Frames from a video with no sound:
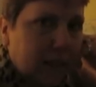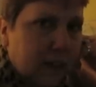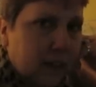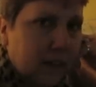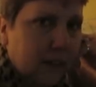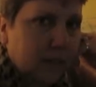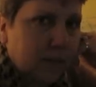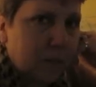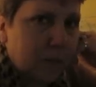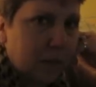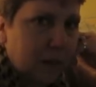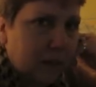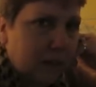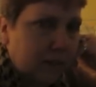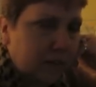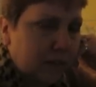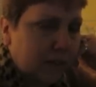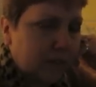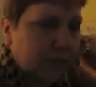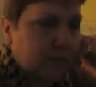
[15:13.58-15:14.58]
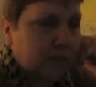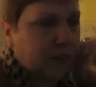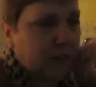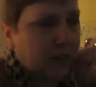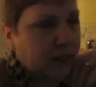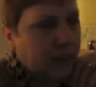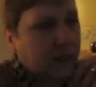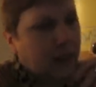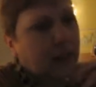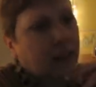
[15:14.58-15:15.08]
uh, boiler room
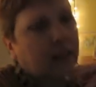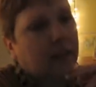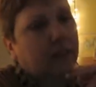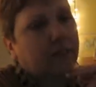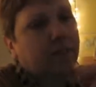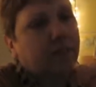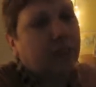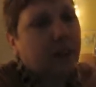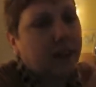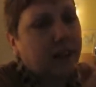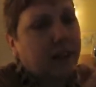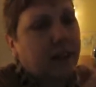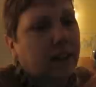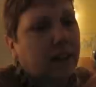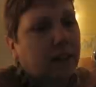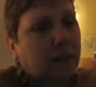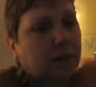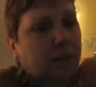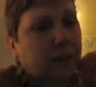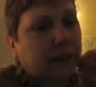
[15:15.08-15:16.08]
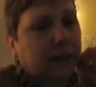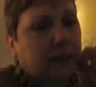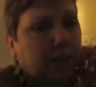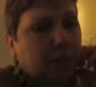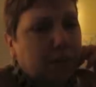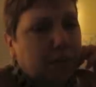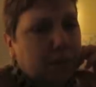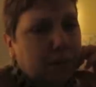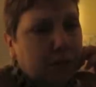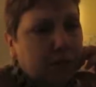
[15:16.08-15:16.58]
flooded a, flooded a little bit, so
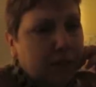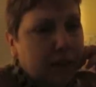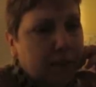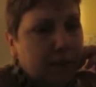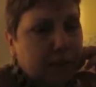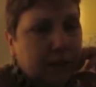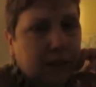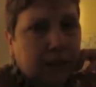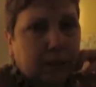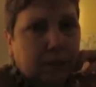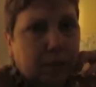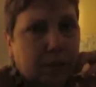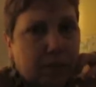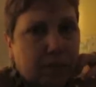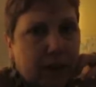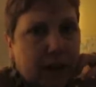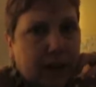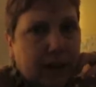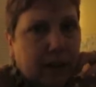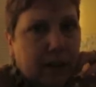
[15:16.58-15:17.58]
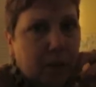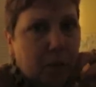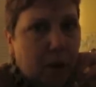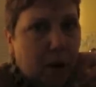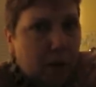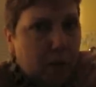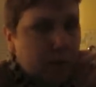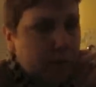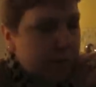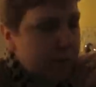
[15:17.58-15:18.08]
it proves how much it's been raining
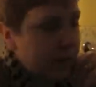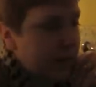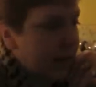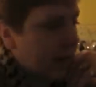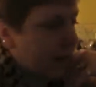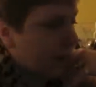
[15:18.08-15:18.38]
while we've been